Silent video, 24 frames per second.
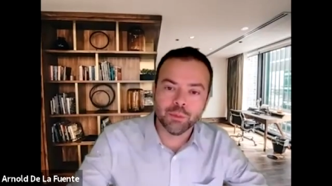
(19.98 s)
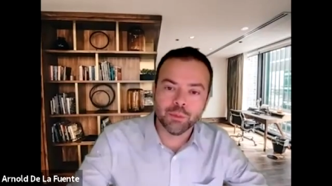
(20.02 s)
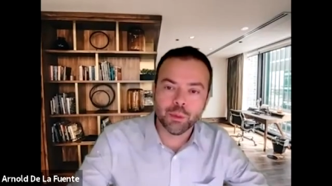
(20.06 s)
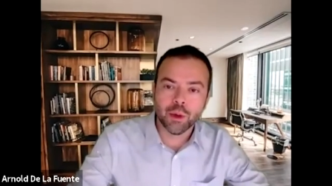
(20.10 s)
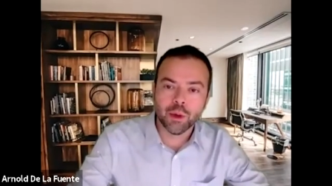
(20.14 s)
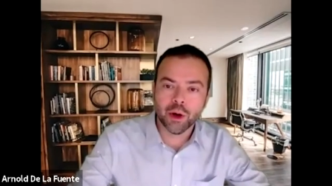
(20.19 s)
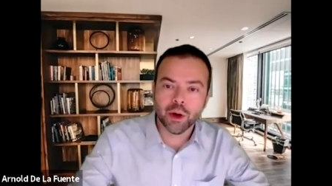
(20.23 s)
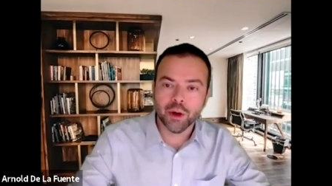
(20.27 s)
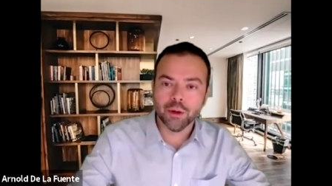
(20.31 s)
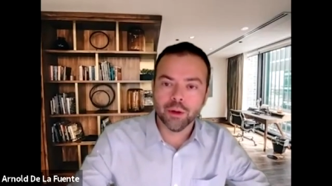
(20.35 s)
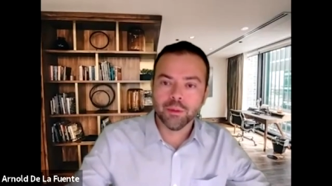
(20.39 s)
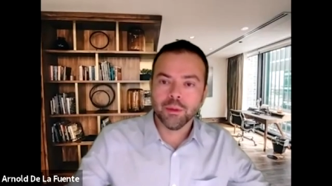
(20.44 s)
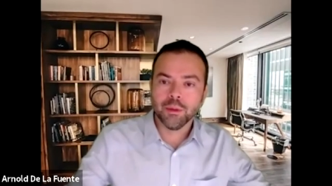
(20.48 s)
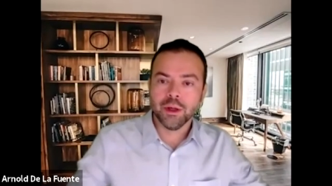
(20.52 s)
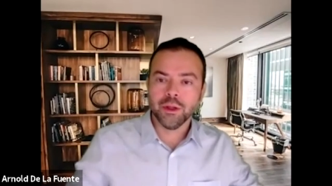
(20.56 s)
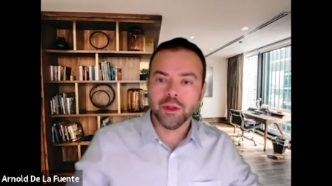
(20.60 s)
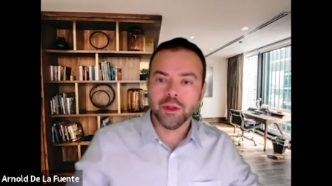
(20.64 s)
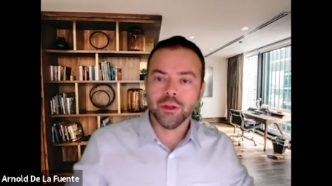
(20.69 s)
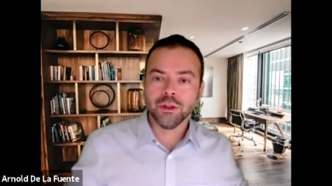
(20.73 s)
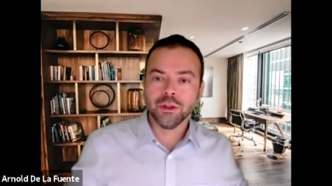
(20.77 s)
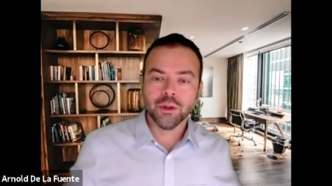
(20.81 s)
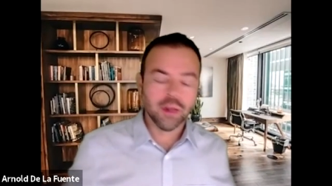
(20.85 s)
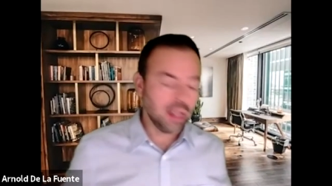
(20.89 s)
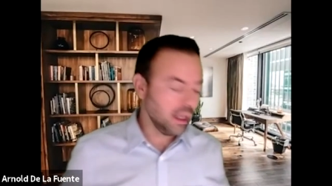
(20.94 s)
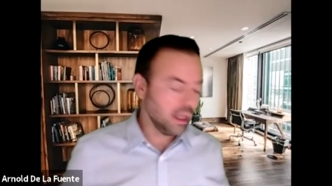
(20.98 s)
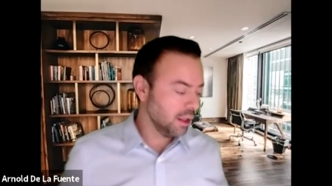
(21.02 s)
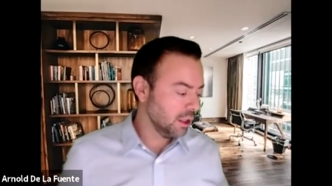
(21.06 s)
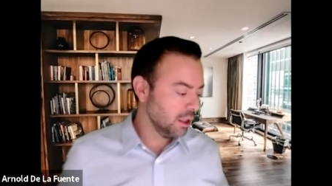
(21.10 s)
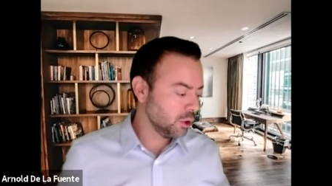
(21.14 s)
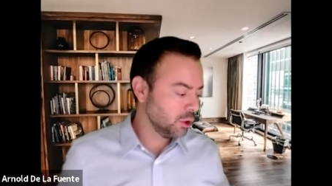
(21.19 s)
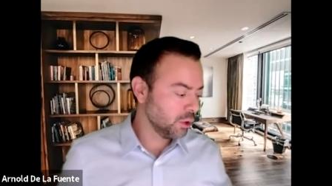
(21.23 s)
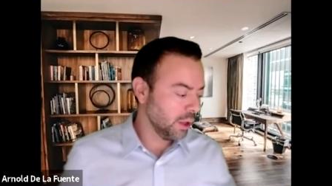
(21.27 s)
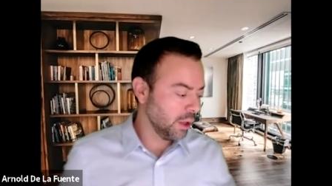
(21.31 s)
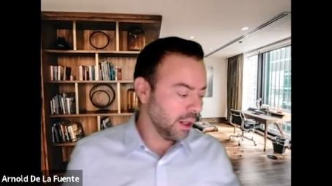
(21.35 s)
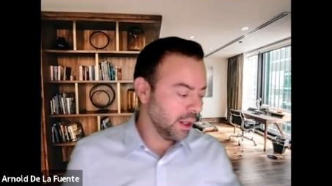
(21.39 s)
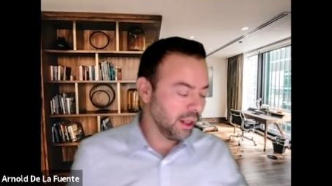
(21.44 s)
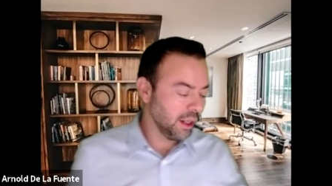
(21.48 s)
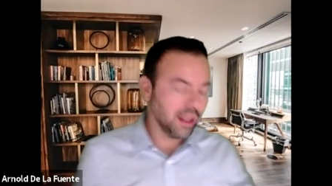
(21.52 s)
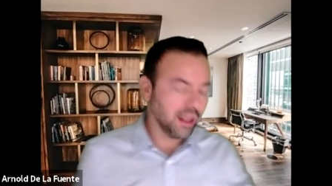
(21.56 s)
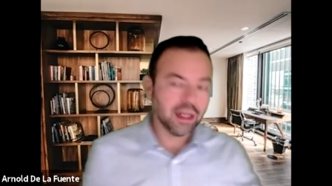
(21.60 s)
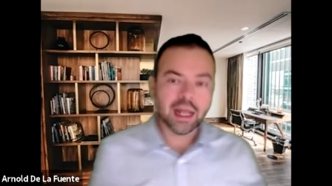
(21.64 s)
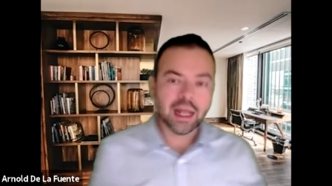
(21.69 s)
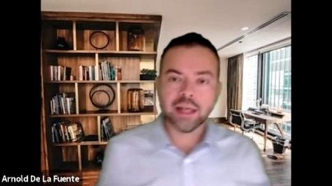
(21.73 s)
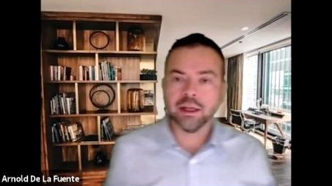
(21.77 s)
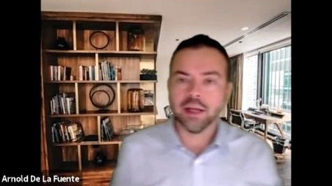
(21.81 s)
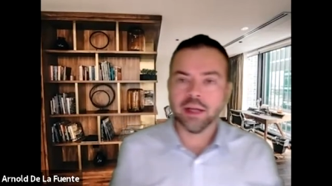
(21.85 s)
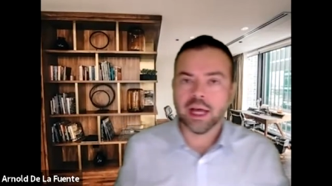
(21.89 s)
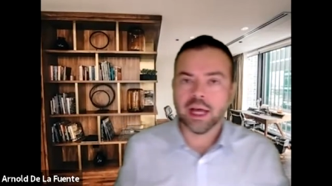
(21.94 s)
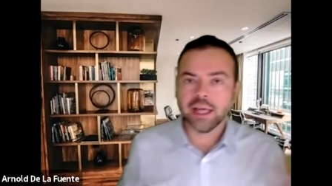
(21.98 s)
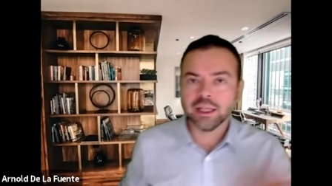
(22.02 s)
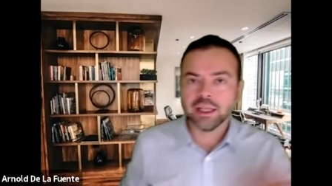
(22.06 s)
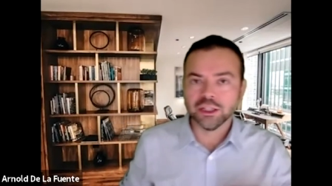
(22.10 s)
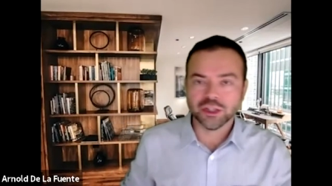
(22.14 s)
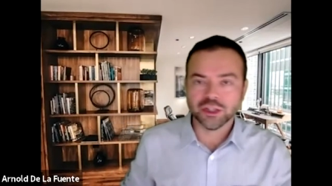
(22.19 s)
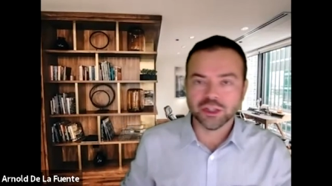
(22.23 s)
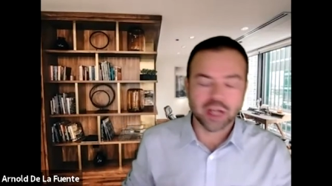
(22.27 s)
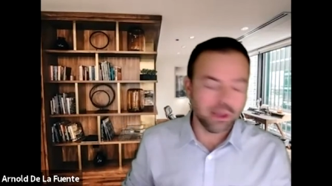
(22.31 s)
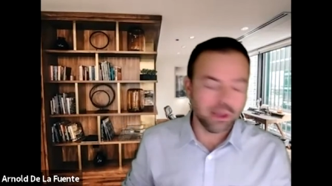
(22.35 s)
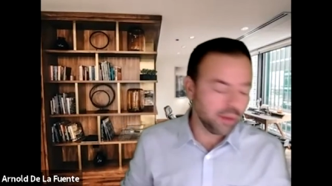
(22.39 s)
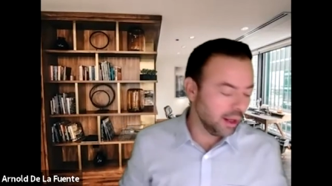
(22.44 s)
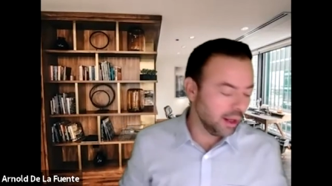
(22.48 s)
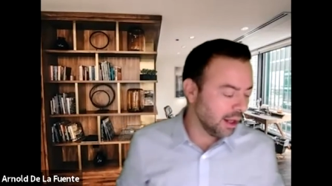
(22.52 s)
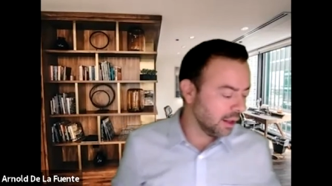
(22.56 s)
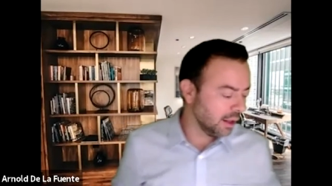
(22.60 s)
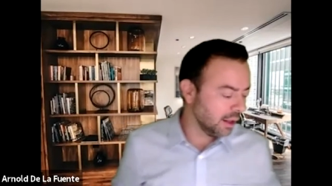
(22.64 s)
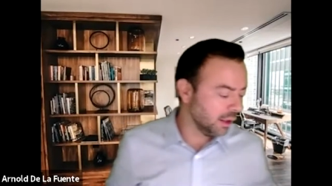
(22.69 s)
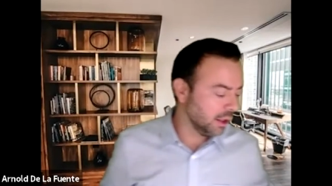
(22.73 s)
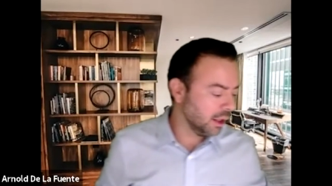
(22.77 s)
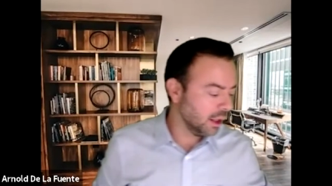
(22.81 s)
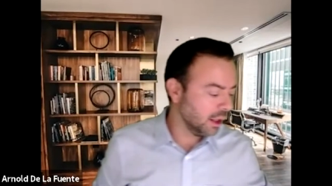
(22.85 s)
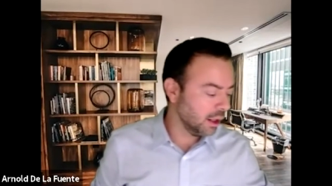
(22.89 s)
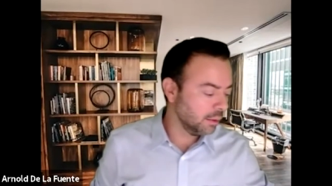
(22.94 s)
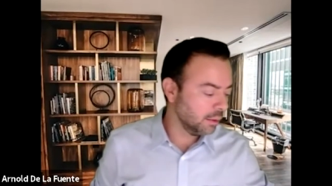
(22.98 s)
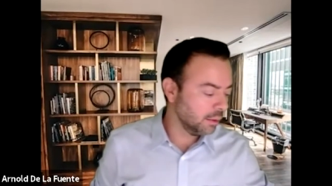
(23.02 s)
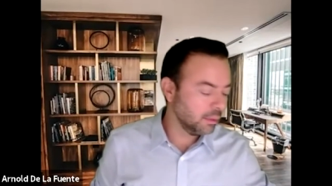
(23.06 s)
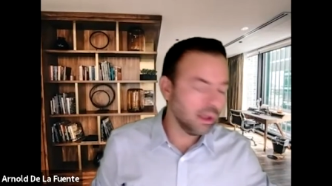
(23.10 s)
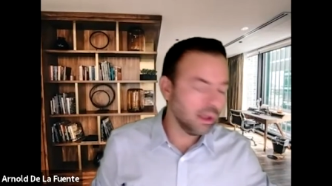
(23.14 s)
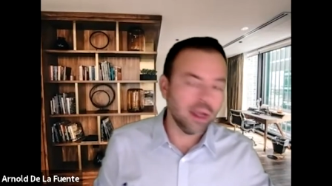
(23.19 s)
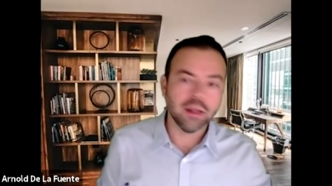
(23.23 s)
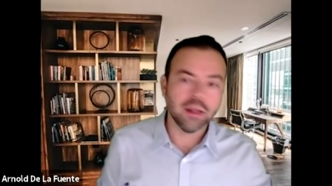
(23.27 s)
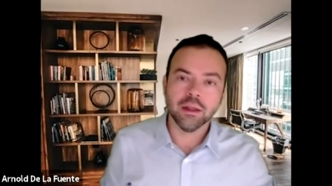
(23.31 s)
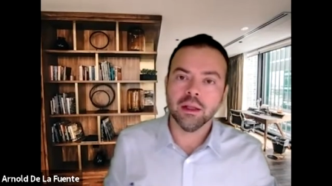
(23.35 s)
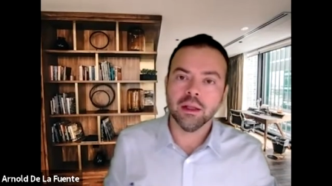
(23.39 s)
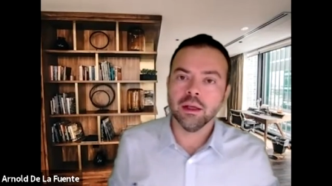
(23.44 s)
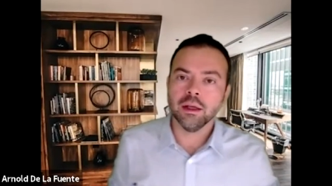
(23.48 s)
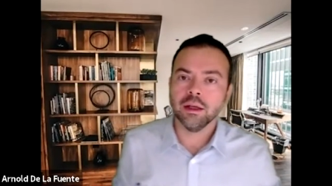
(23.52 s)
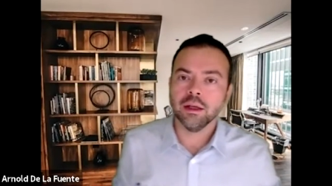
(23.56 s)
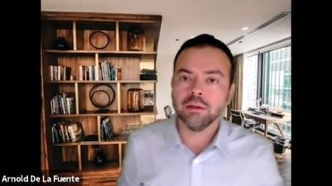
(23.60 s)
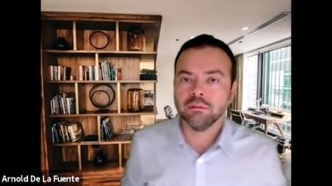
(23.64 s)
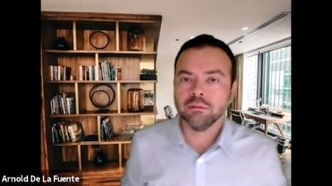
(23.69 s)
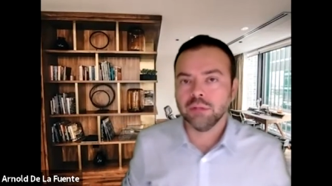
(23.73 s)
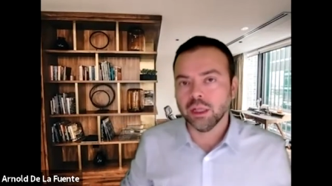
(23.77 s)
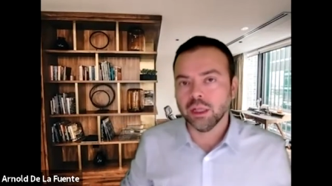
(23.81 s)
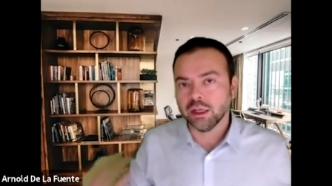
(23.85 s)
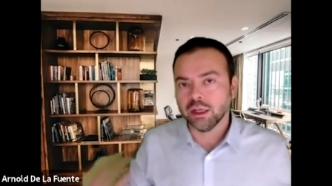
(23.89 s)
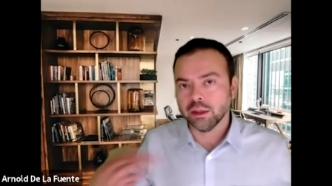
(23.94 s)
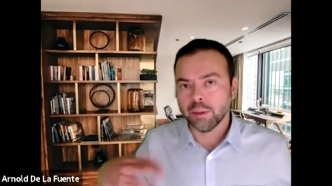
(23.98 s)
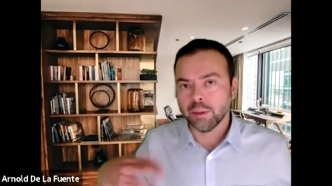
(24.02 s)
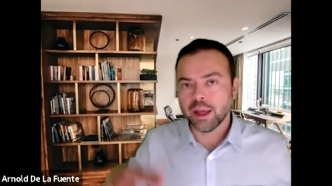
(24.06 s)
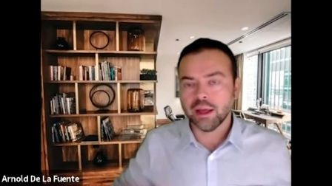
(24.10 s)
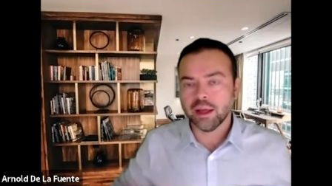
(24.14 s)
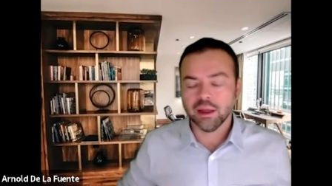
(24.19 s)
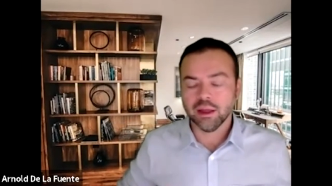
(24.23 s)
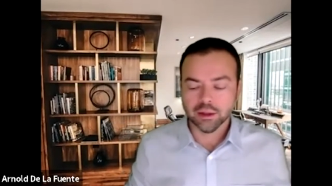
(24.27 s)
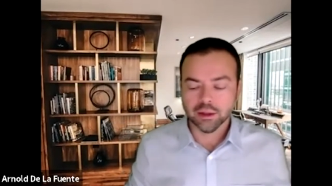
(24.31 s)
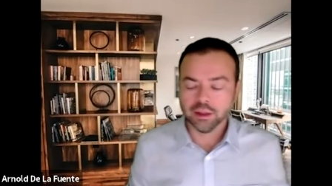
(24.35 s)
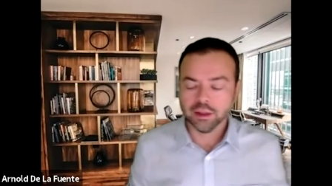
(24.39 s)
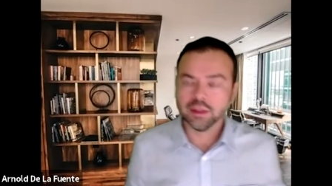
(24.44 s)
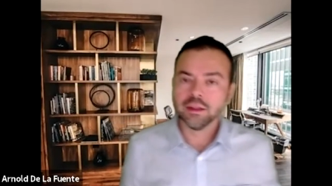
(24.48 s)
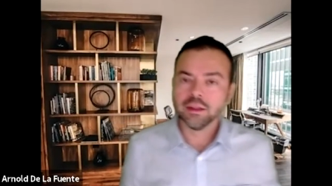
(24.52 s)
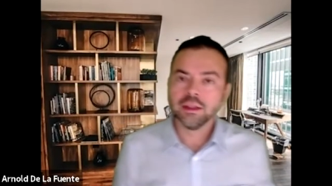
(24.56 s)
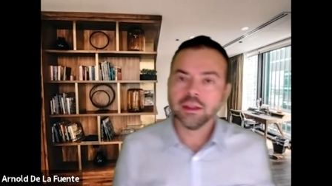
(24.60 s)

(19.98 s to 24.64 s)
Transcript: Mario. You do a lot of the training, and I can I can chime in on the uh, on you know on the back end there.